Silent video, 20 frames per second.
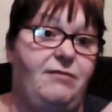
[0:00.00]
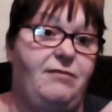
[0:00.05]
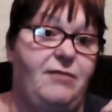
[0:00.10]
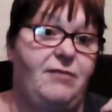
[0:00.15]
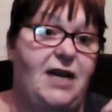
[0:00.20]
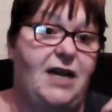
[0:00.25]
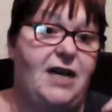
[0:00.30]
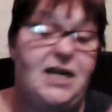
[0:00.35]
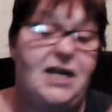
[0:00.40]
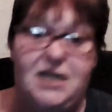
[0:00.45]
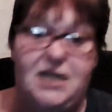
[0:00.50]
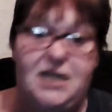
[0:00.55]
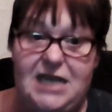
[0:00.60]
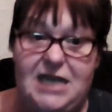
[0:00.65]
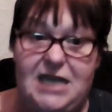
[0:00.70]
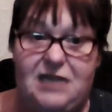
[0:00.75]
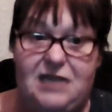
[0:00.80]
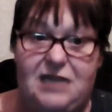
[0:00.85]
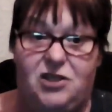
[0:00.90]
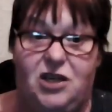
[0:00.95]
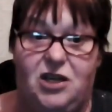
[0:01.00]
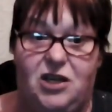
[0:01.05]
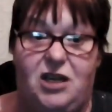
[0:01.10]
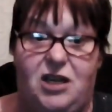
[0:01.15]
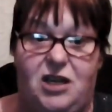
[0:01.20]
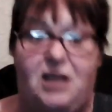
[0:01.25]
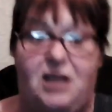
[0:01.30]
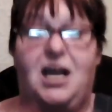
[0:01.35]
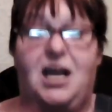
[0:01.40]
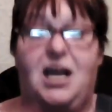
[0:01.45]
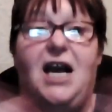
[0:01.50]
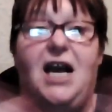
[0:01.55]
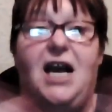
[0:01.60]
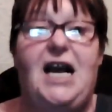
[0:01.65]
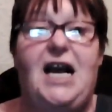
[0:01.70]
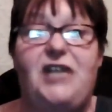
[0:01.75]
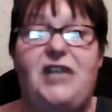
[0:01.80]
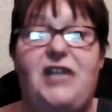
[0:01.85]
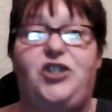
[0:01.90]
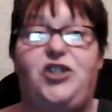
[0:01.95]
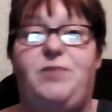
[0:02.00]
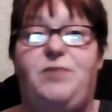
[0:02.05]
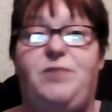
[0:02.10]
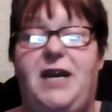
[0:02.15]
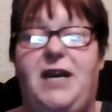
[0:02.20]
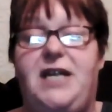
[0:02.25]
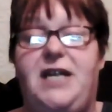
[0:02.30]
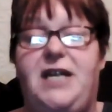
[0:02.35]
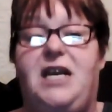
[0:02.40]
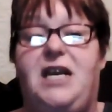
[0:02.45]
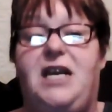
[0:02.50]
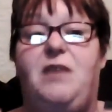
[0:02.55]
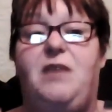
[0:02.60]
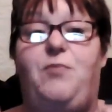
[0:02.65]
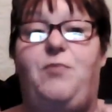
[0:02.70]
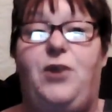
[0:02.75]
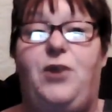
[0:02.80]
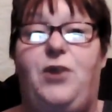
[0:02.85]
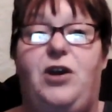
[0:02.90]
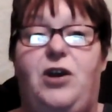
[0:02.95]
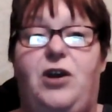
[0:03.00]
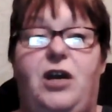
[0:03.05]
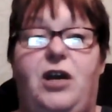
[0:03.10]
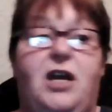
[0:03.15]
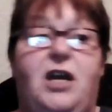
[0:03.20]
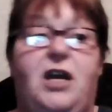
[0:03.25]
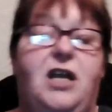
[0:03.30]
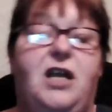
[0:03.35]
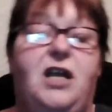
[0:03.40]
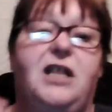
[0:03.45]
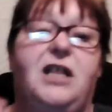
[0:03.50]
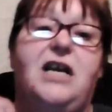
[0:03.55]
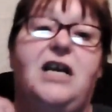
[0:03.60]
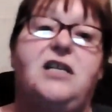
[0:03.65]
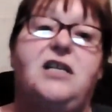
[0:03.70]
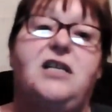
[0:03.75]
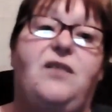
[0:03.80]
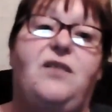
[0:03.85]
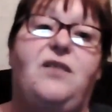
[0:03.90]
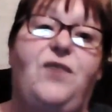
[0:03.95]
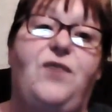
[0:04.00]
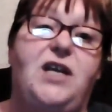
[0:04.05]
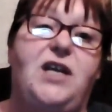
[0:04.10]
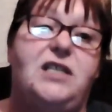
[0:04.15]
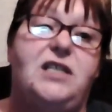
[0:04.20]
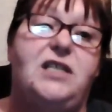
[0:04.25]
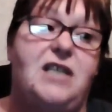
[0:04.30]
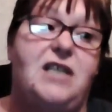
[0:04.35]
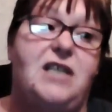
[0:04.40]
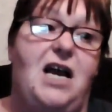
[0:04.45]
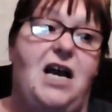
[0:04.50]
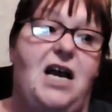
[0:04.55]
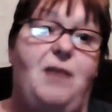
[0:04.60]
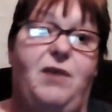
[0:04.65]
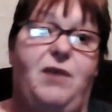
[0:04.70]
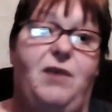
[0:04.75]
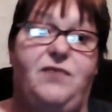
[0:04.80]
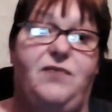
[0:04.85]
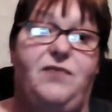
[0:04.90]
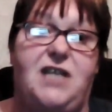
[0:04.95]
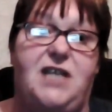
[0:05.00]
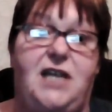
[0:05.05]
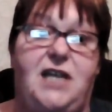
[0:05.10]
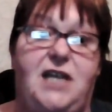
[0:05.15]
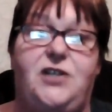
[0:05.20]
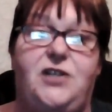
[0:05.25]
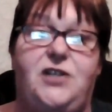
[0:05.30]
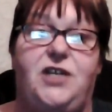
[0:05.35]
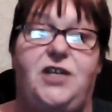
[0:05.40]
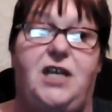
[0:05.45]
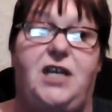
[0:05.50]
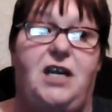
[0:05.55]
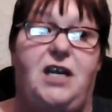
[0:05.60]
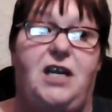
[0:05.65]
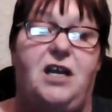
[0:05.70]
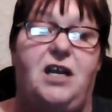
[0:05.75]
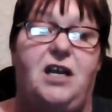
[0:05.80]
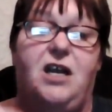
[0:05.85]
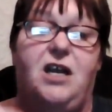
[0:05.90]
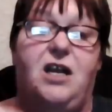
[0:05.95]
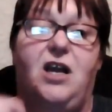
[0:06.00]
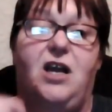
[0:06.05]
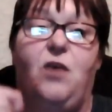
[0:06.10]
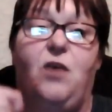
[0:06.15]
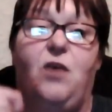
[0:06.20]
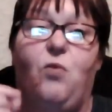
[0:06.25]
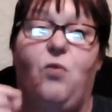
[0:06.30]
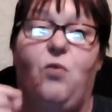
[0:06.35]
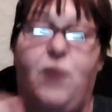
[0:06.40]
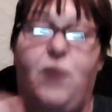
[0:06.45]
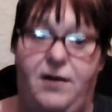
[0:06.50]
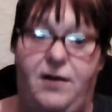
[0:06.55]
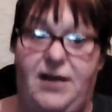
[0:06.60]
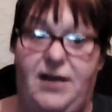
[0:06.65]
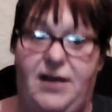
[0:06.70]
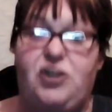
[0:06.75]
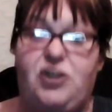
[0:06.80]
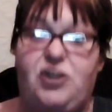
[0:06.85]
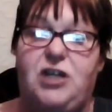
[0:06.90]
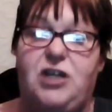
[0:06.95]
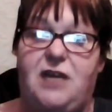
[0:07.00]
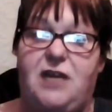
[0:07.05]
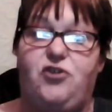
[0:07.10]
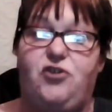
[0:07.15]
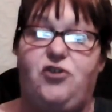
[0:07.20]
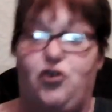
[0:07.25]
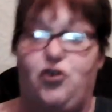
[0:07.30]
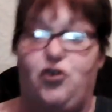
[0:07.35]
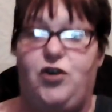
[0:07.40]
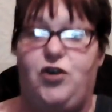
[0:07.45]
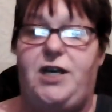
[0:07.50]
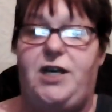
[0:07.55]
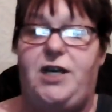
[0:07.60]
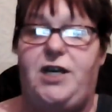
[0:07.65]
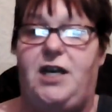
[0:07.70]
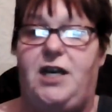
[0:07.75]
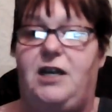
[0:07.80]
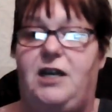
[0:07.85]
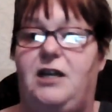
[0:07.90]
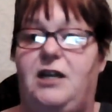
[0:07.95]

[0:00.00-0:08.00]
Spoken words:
I didn't ask her how she made it, but that is the first time I've tasted it when I've actually enjoyed it.